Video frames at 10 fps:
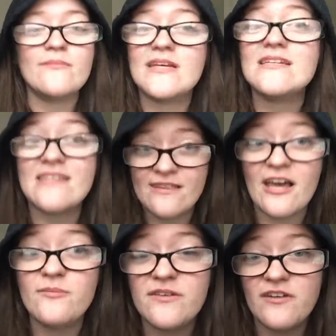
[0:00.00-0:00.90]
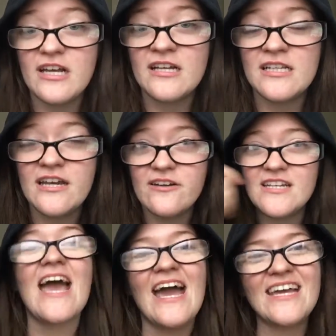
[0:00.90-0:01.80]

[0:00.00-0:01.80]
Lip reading: because that'll be fucking hilarious.